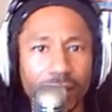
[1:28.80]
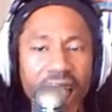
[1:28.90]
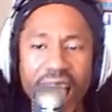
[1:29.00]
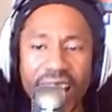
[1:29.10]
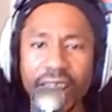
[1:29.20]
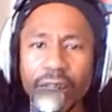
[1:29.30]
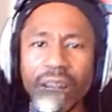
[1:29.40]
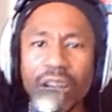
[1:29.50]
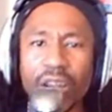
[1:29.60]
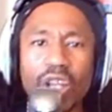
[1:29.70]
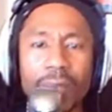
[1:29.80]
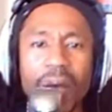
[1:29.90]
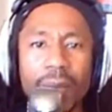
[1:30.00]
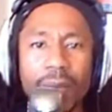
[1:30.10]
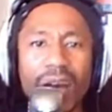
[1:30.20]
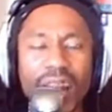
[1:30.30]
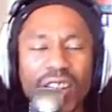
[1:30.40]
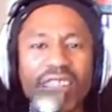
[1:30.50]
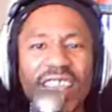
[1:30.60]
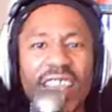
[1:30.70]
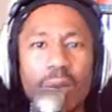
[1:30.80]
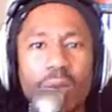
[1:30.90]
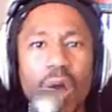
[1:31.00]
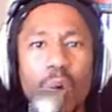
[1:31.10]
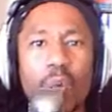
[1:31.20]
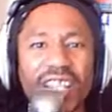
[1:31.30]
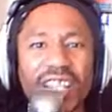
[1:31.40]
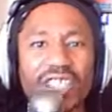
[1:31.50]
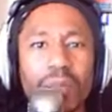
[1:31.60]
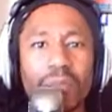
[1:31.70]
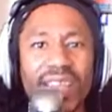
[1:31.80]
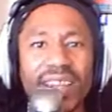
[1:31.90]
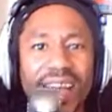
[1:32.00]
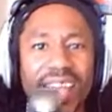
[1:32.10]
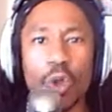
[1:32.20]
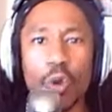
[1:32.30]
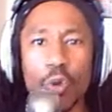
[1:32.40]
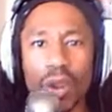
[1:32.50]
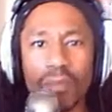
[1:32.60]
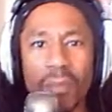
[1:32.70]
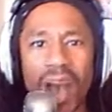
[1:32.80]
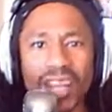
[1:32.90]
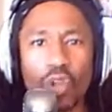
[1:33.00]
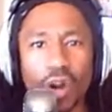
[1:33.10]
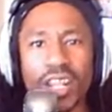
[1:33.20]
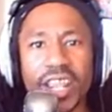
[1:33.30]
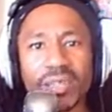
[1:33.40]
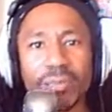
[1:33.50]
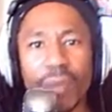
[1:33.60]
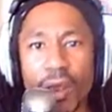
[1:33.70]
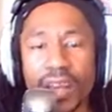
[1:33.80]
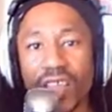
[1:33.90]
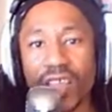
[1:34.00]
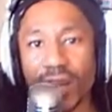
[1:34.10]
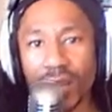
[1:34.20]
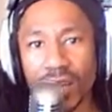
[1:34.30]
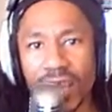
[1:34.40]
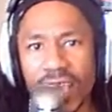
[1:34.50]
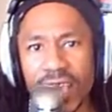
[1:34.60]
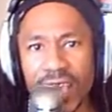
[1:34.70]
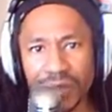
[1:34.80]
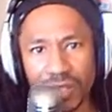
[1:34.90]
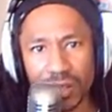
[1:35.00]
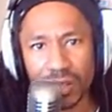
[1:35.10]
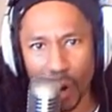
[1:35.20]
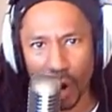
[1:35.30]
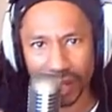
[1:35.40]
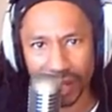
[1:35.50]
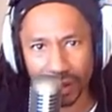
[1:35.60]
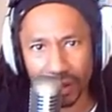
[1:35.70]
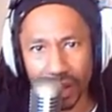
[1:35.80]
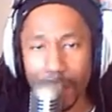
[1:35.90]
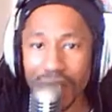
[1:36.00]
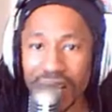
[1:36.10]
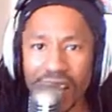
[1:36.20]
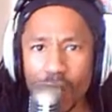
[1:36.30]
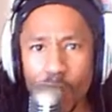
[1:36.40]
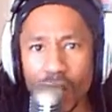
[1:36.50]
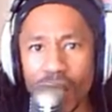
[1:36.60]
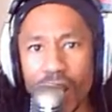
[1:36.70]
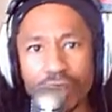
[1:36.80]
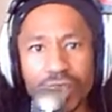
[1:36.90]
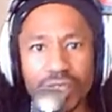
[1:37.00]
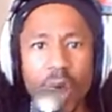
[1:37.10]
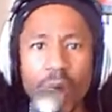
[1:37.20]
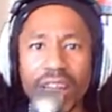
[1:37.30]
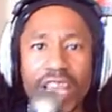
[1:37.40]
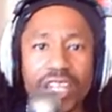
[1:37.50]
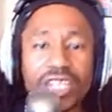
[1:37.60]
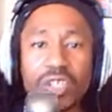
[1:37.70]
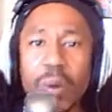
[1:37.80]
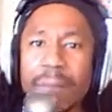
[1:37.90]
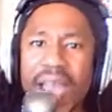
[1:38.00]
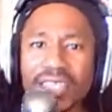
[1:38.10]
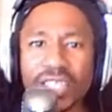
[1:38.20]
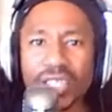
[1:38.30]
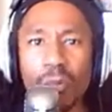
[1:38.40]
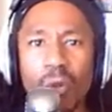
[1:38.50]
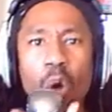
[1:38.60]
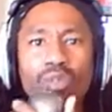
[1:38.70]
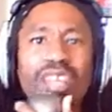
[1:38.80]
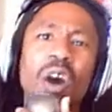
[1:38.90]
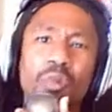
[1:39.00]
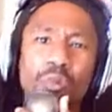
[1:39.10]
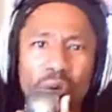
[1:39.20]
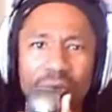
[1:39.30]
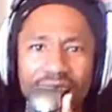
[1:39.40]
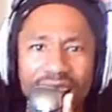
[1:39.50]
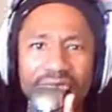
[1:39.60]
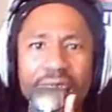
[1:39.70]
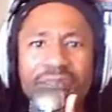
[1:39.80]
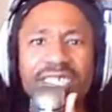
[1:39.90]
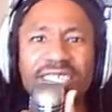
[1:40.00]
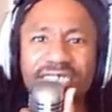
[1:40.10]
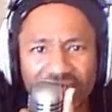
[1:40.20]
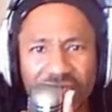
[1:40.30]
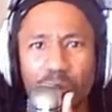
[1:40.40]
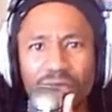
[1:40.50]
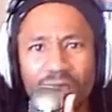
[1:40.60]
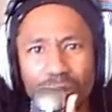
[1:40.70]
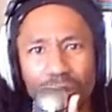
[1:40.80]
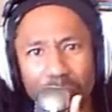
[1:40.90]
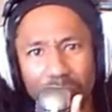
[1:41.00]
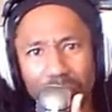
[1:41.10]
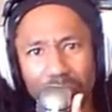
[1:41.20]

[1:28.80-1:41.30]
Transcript: I literally lost my mind thinking about what it's going to be like when my daughter gets married and then leaves the party. Because I know where the hell she's going. She's going back to some hotel room to have sex with some dude.